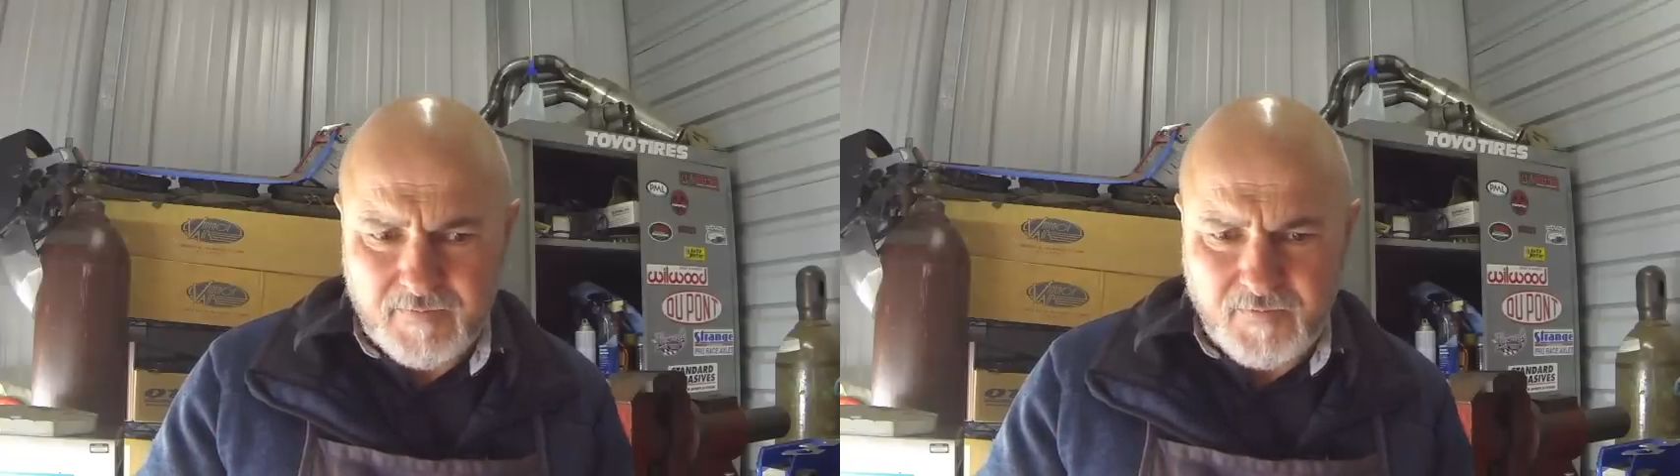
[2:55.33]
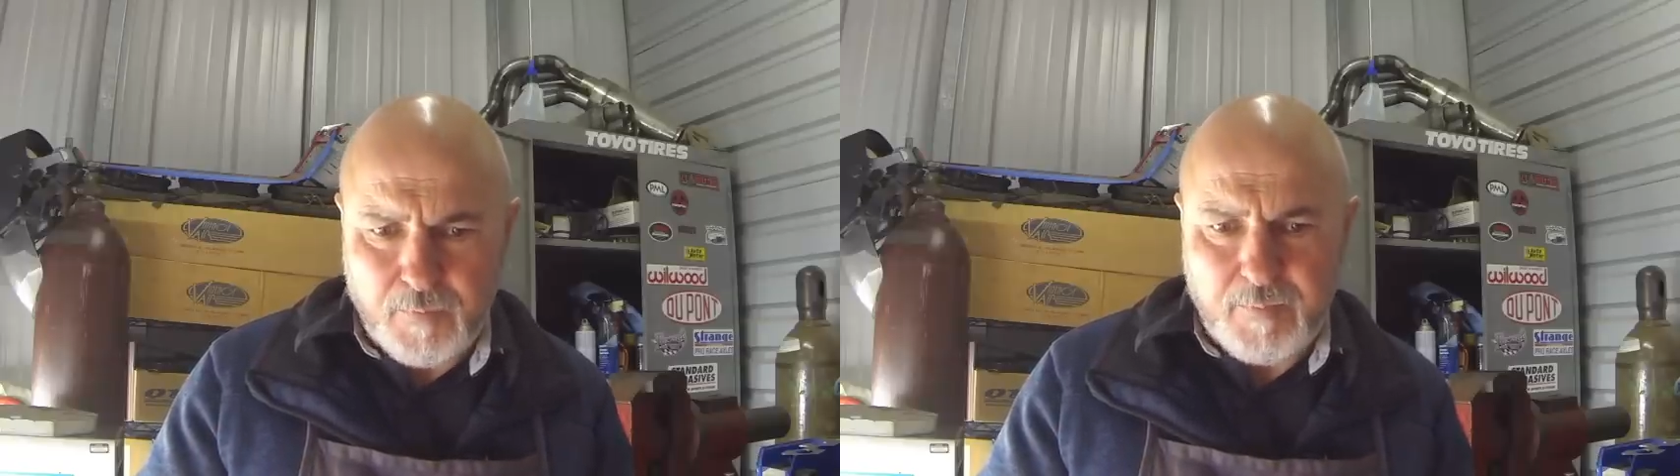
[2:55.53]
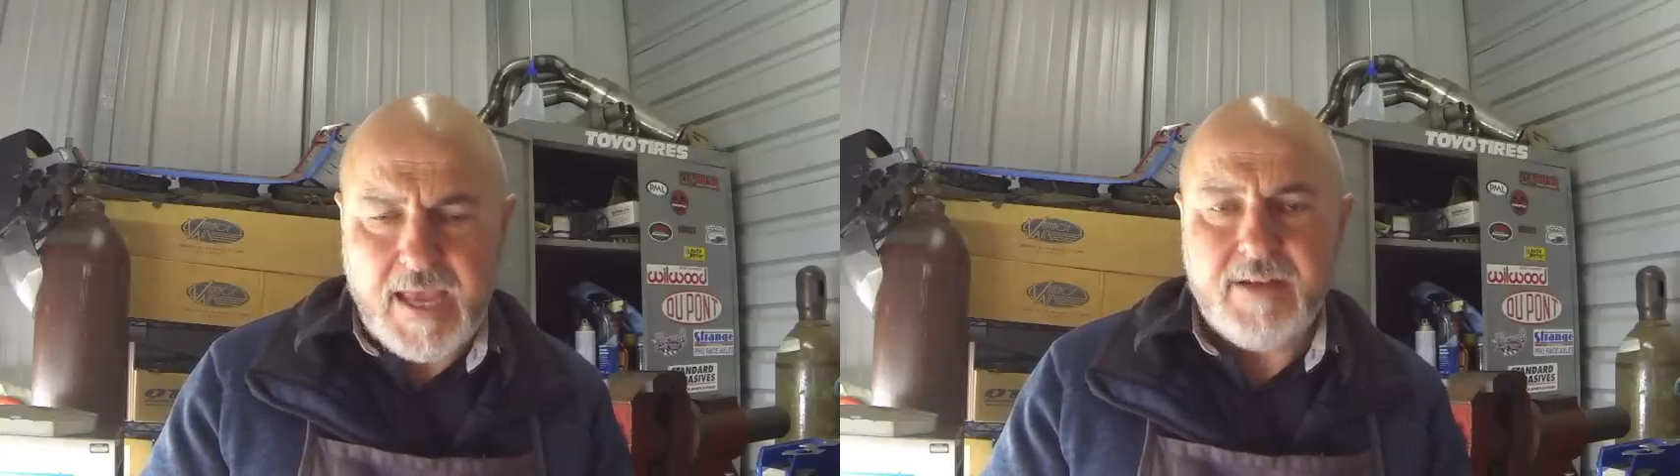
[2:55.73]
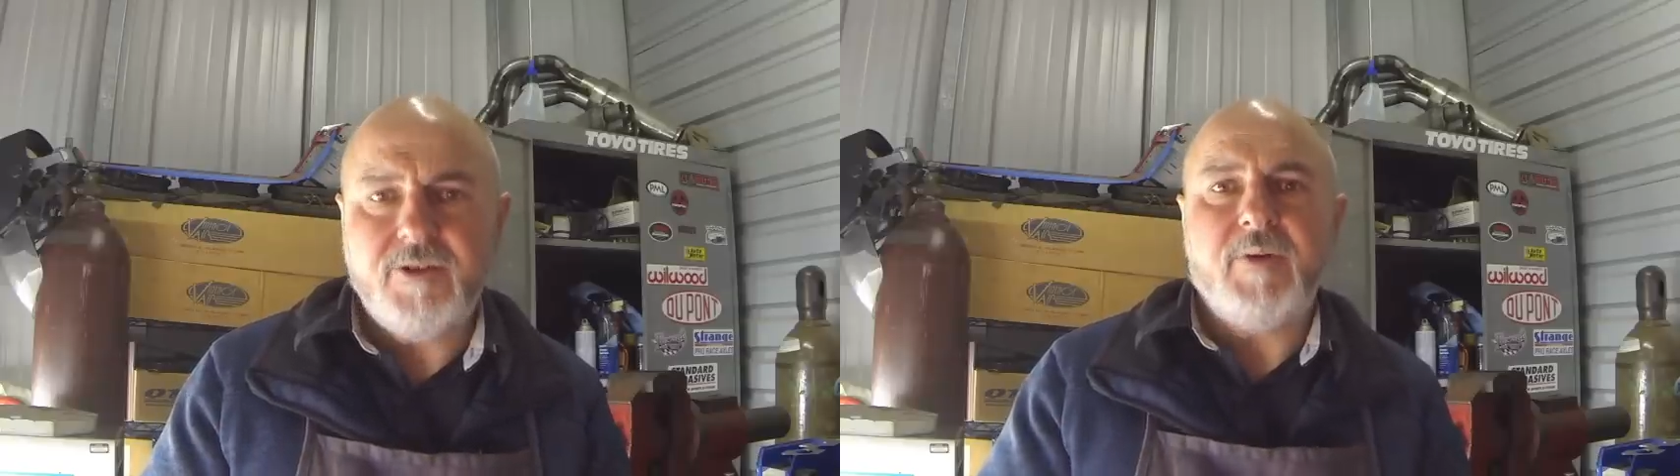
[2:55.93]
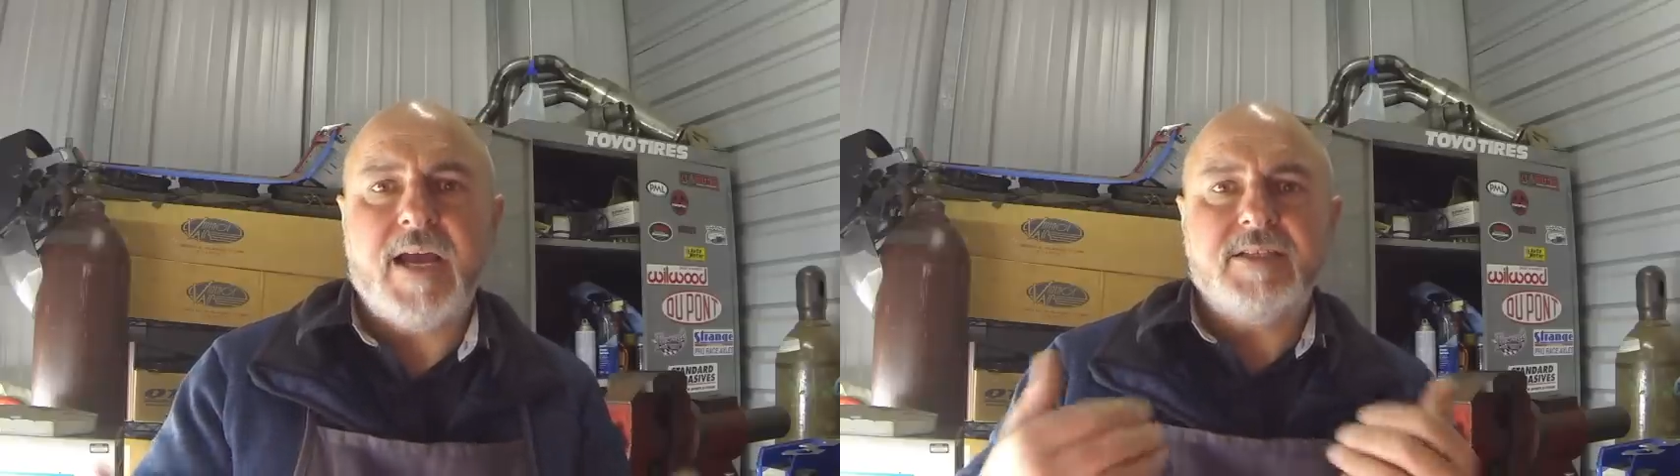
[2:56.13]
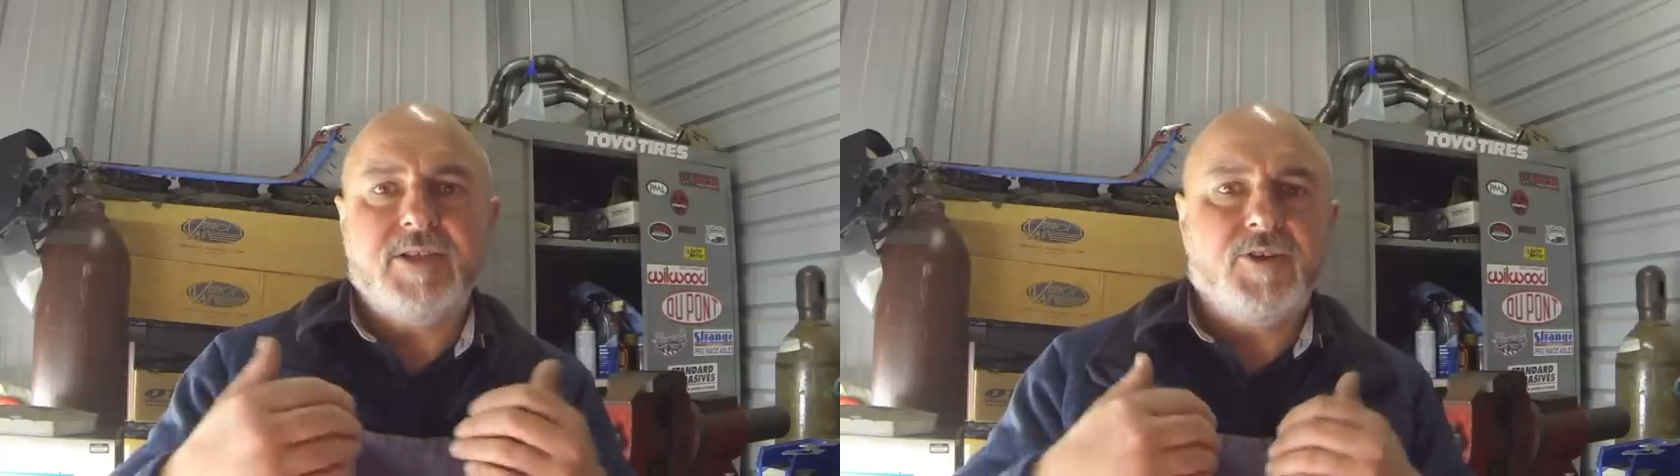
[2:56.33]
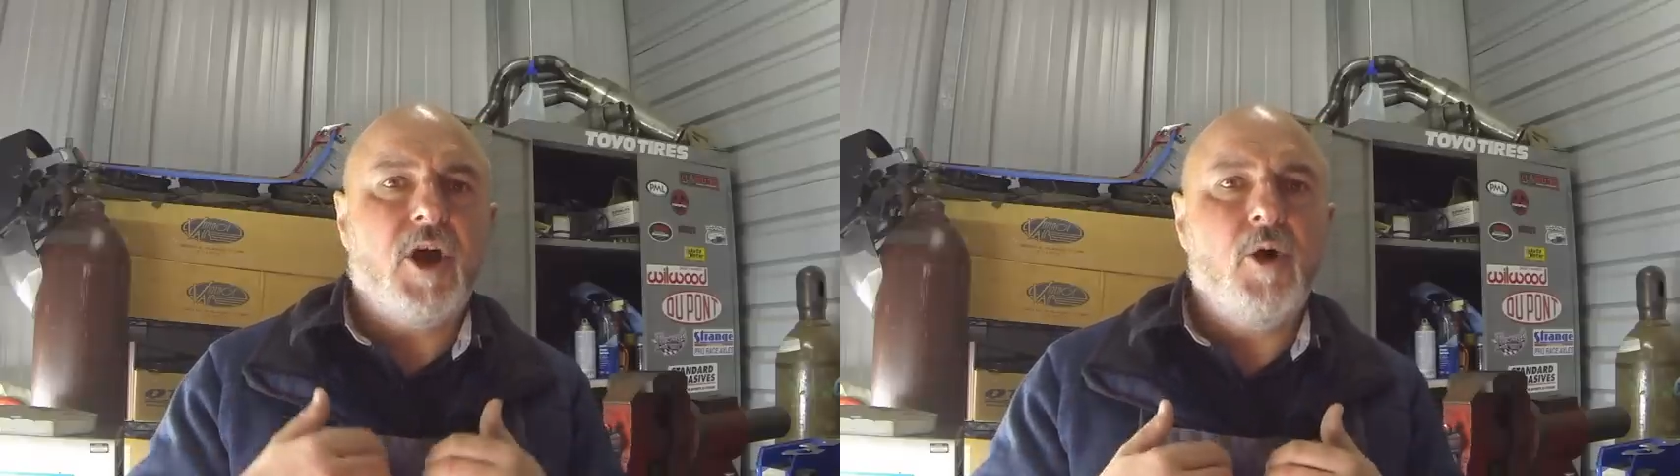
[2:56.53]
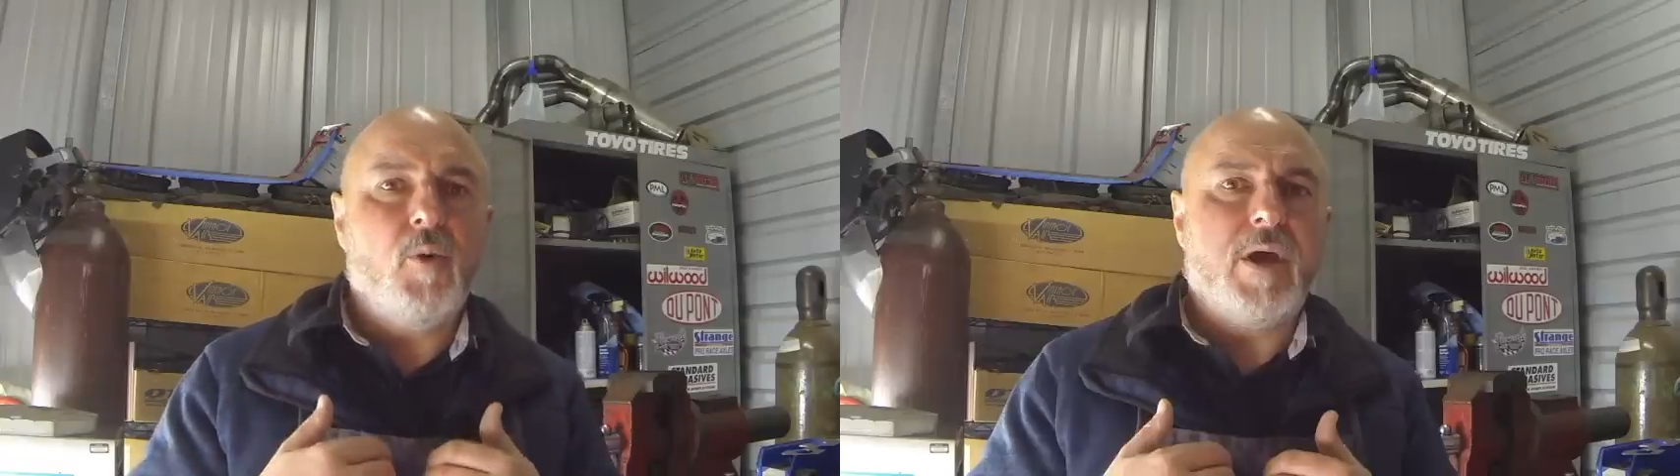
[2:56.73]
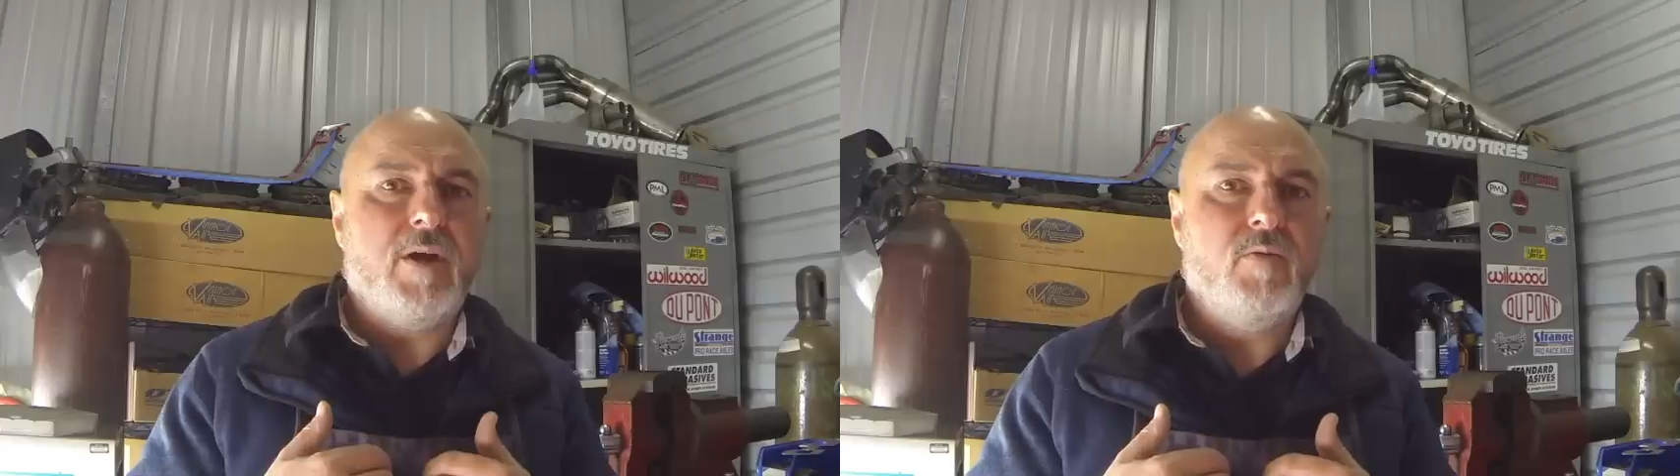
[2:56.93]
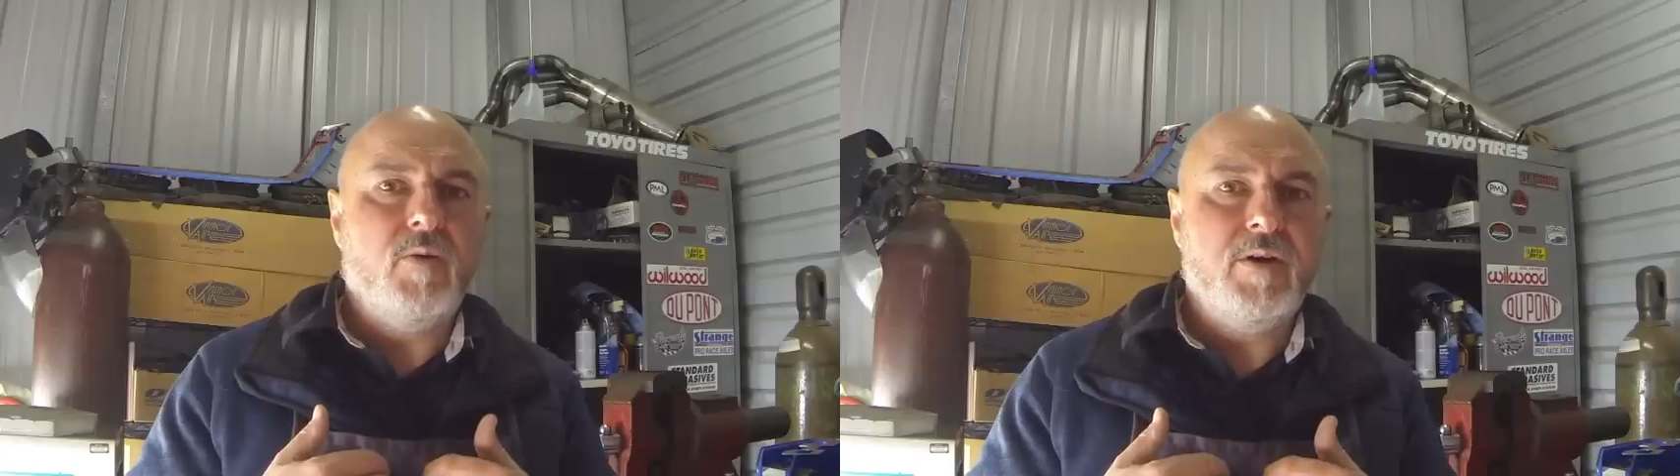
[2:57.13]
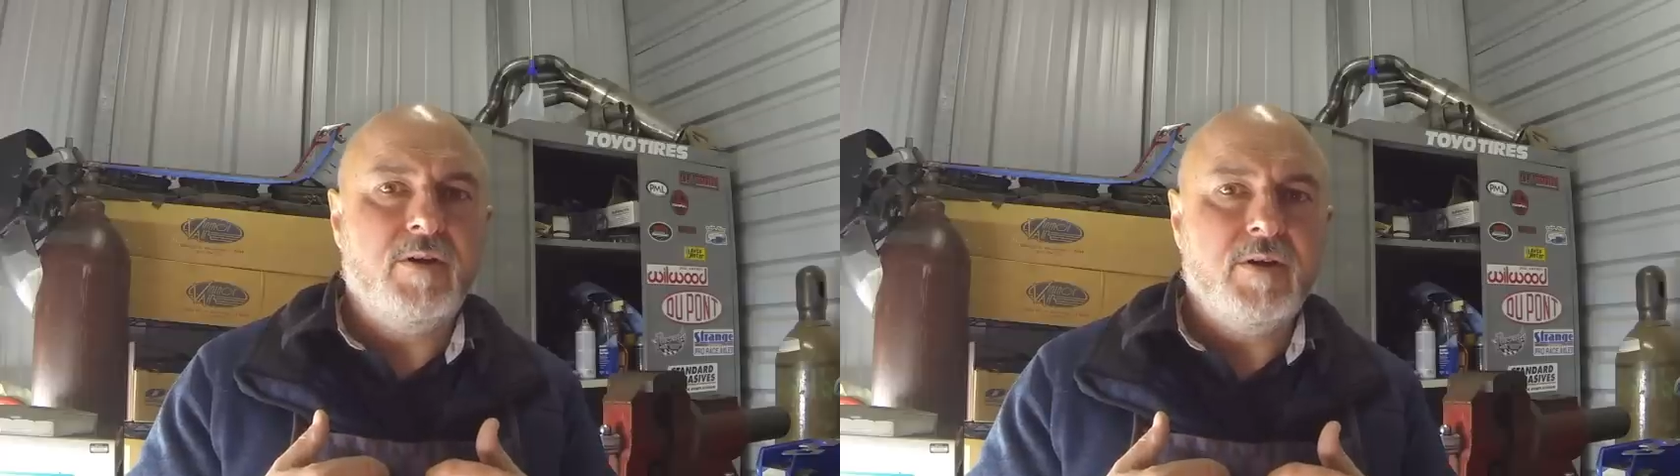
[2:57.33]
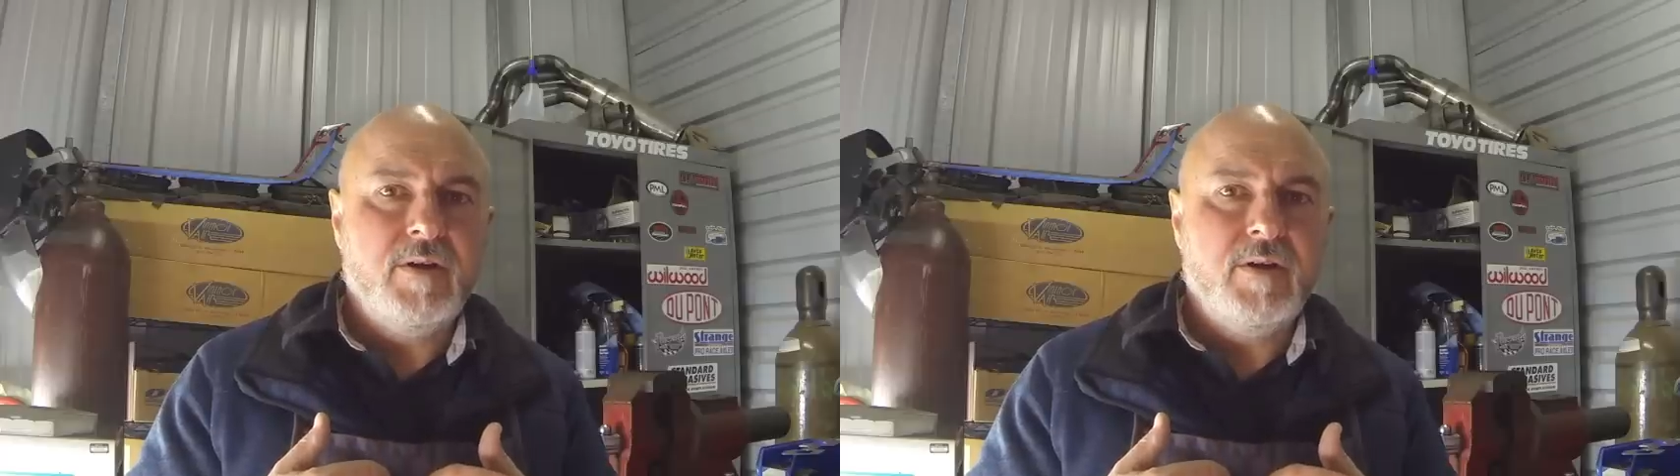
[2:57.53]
for men to actually go inward,